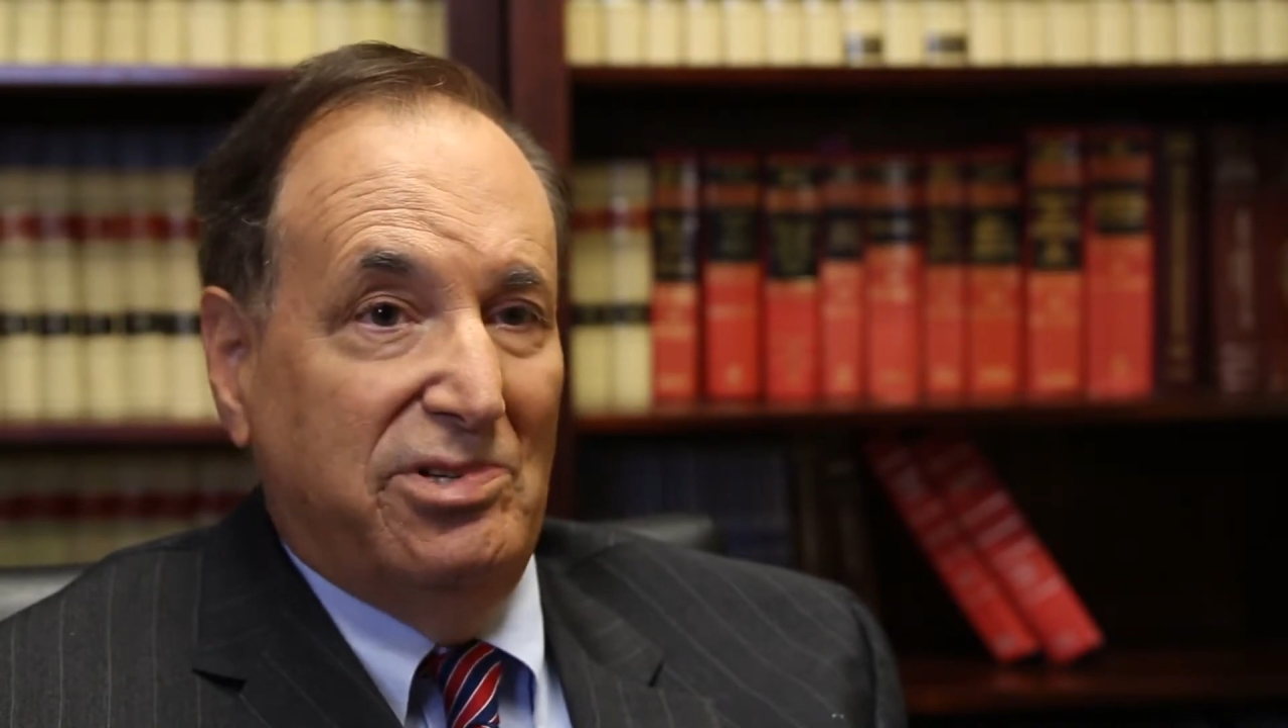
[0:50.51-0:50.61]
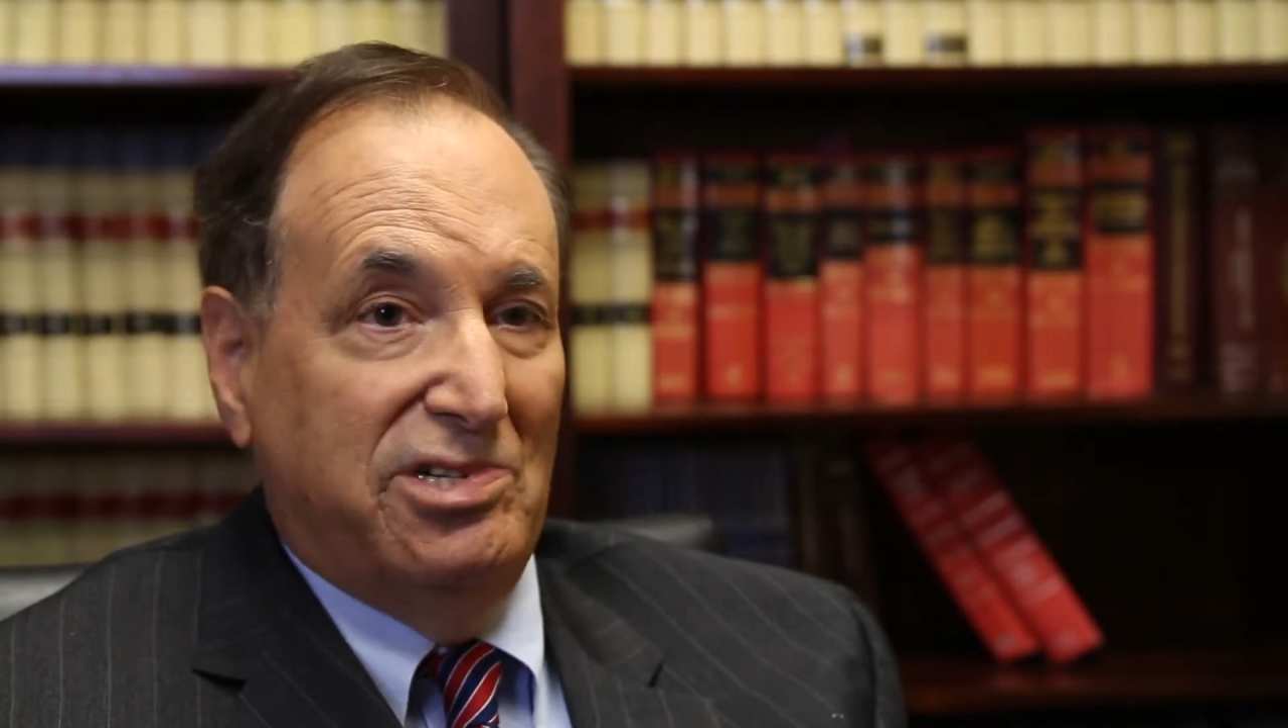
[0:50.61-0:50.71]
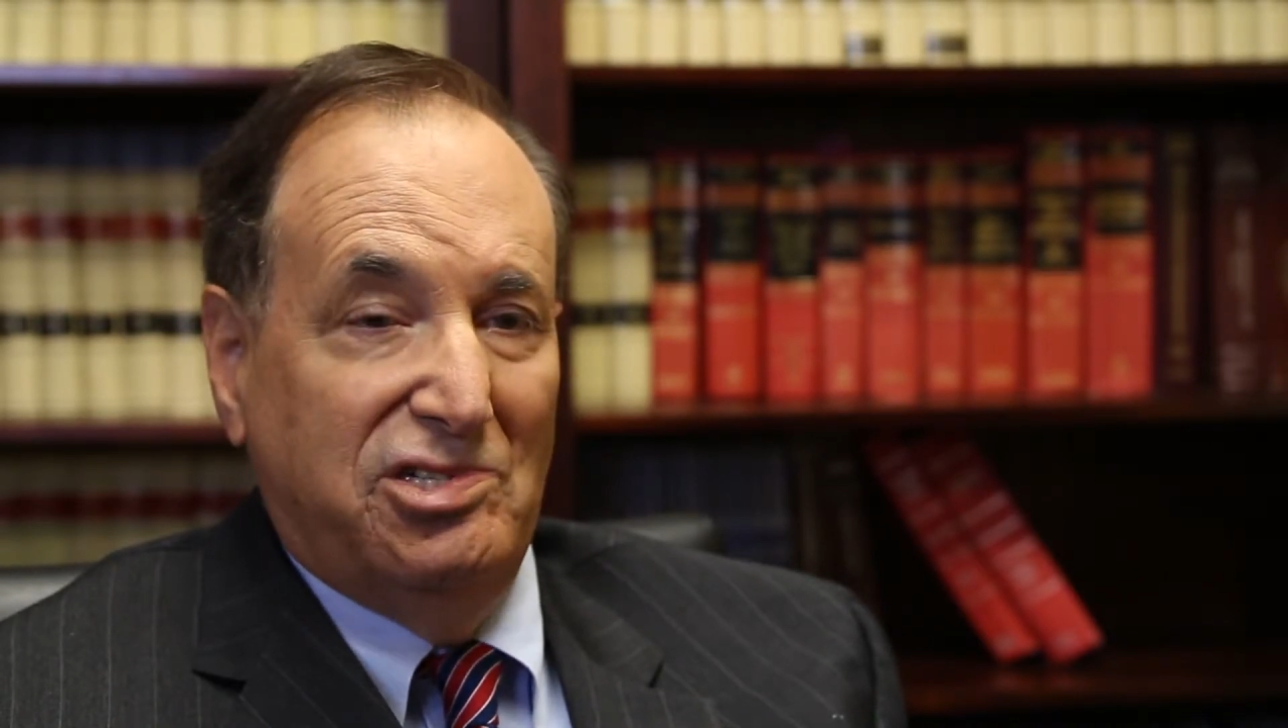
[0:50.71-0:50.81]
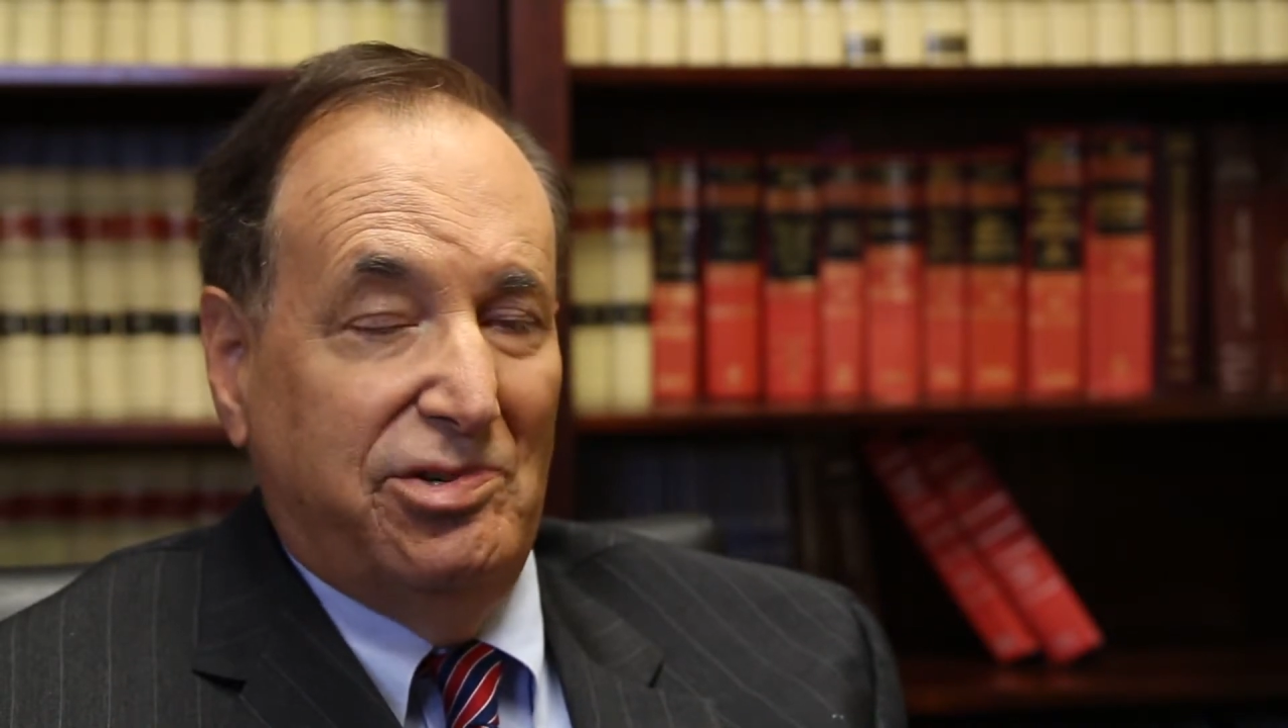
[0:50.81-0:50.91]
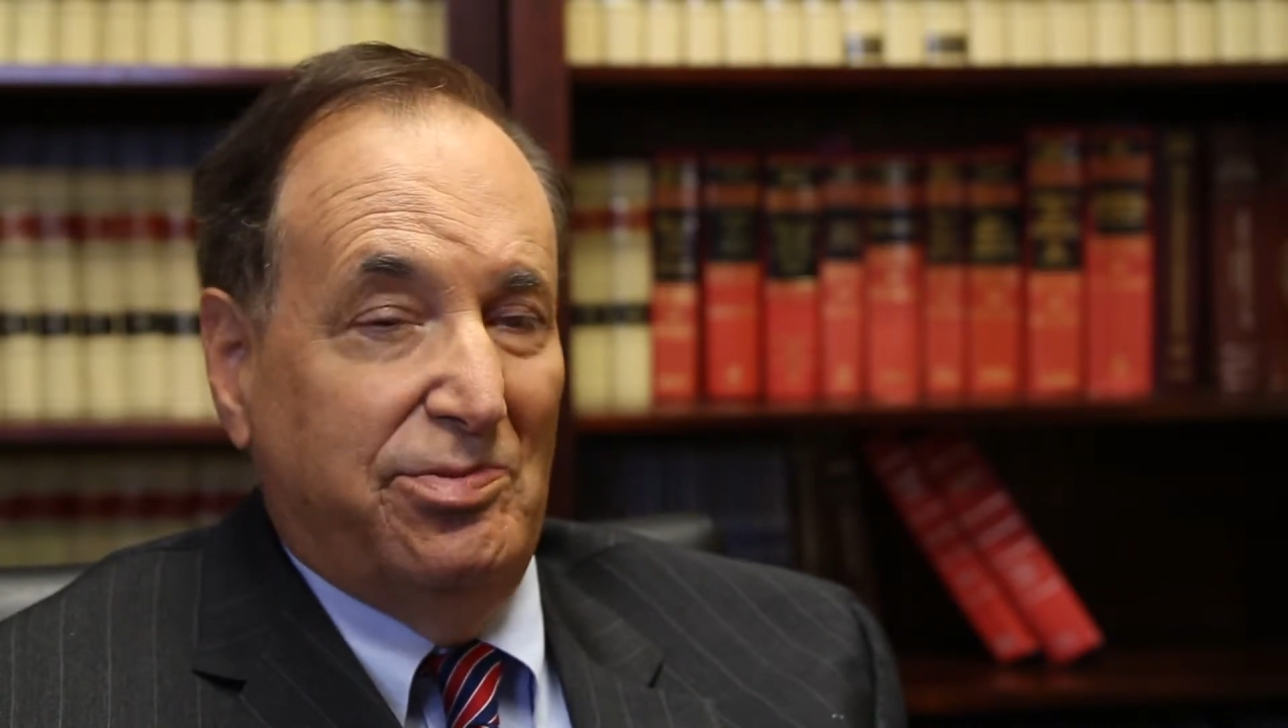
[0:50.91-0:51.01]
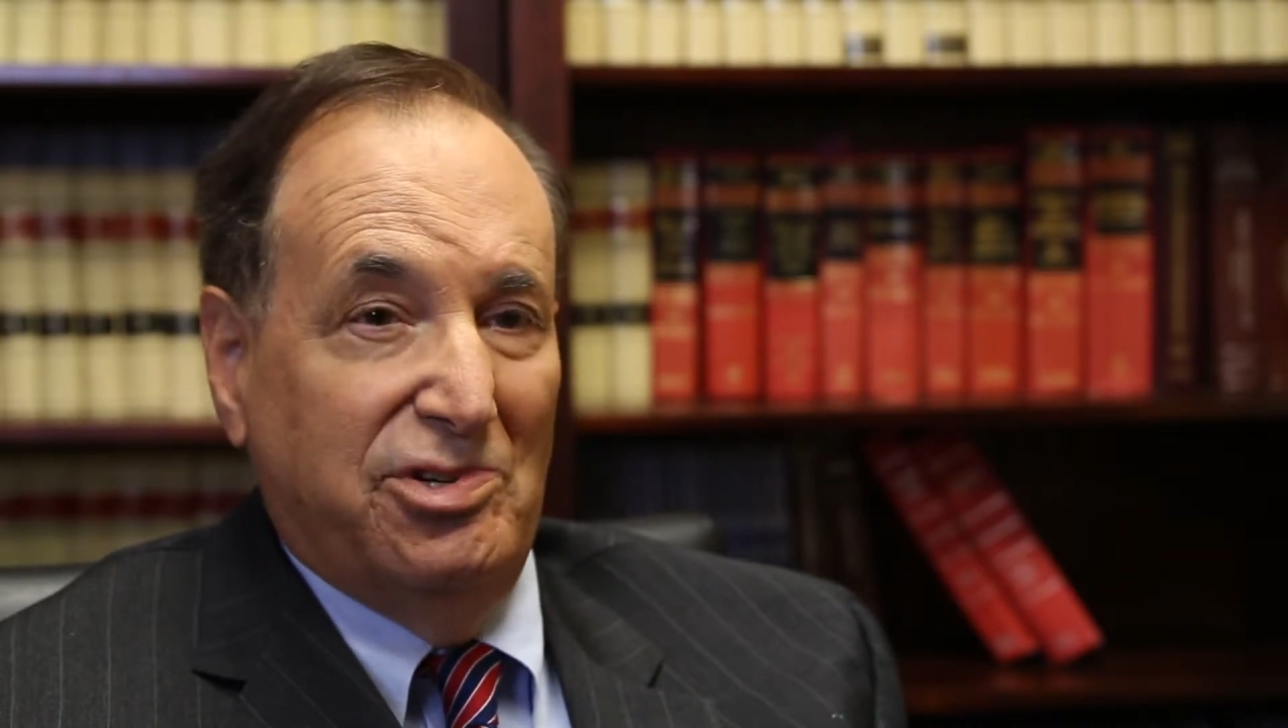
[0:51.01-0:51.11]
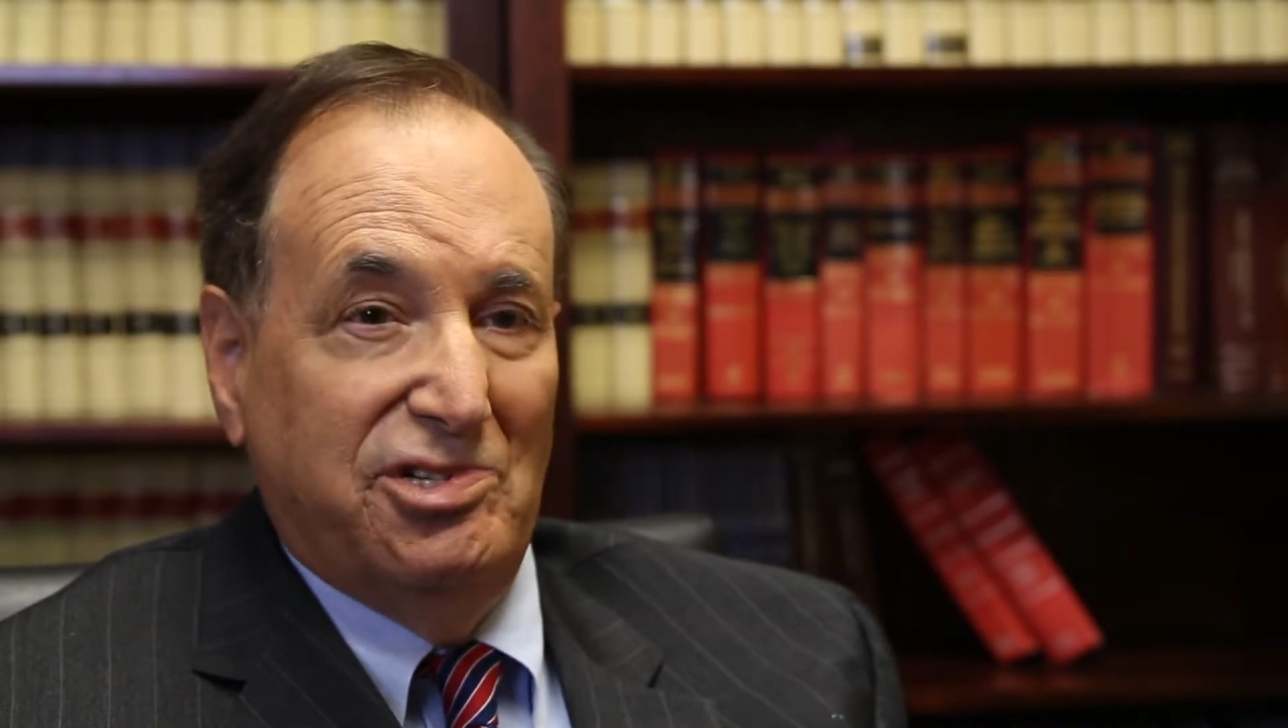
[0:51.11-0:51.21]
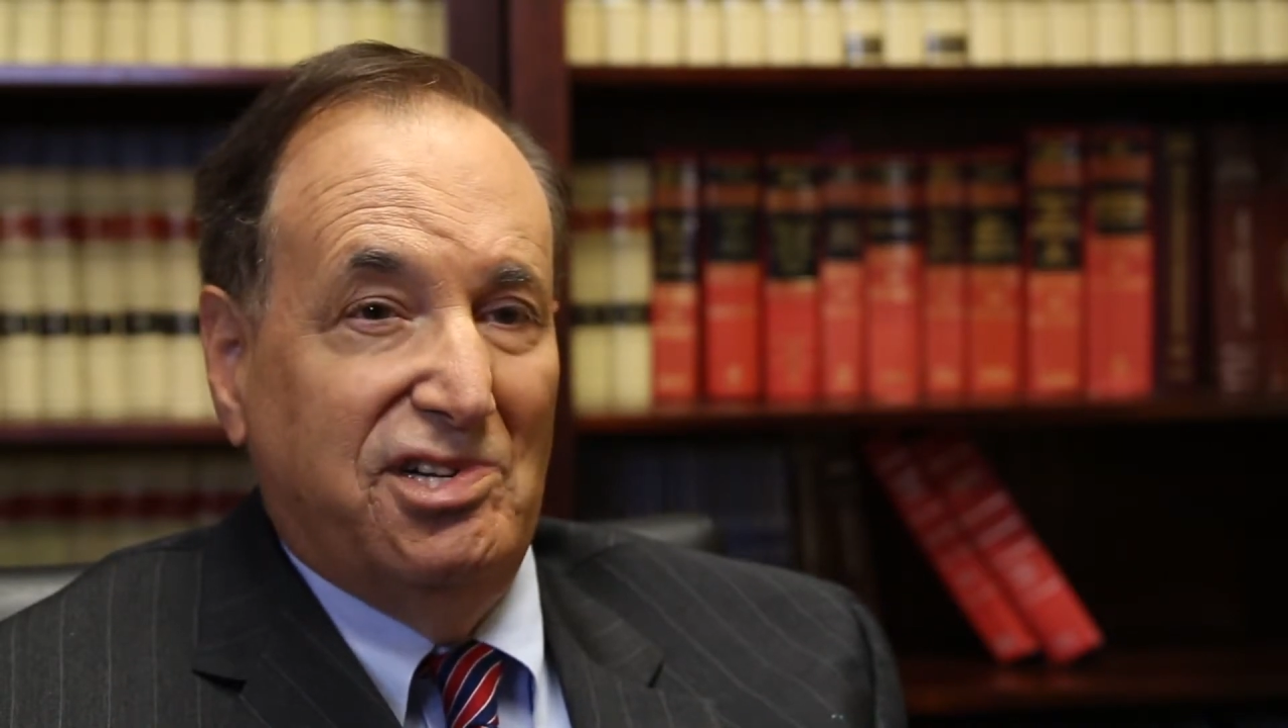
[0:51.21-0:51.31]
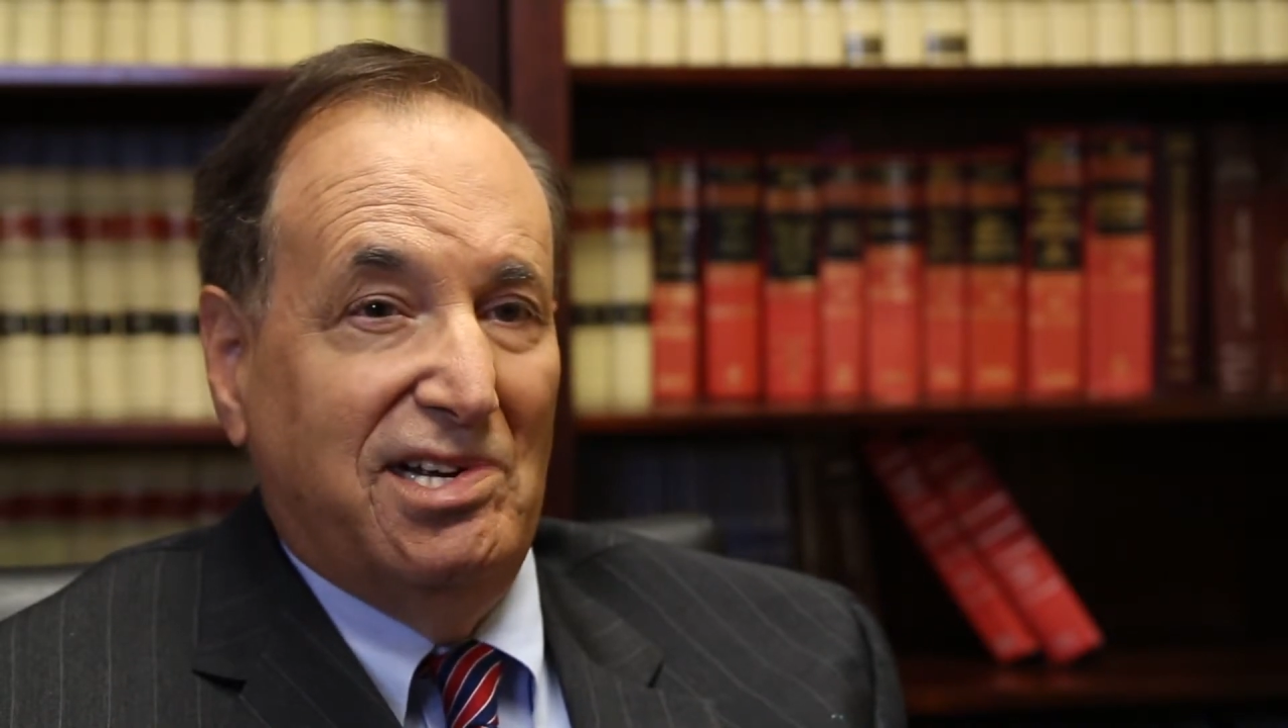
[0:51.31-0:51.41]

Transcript: distribution